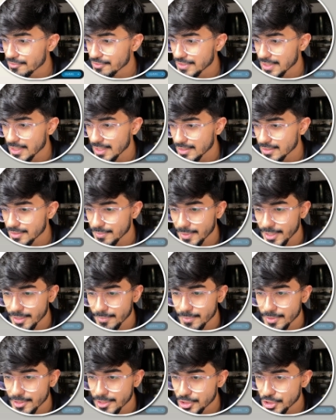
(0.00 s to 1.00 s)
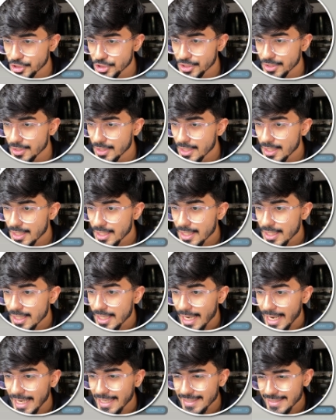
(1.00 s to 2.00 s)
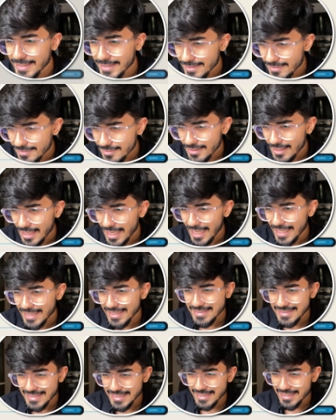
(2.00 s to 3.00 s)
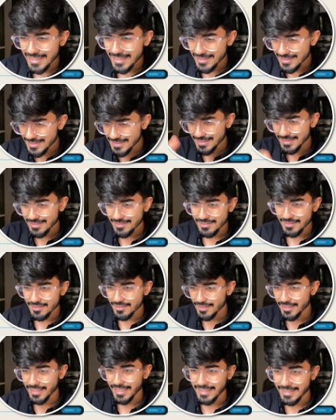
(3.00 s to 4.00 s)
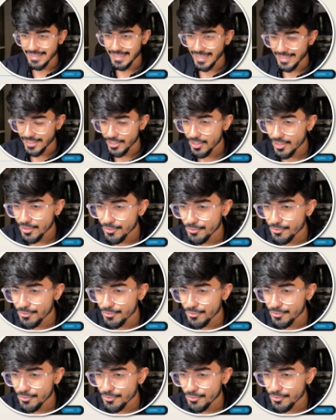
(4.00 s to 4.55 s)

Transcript: selected my image and I can see that it's in a rectangular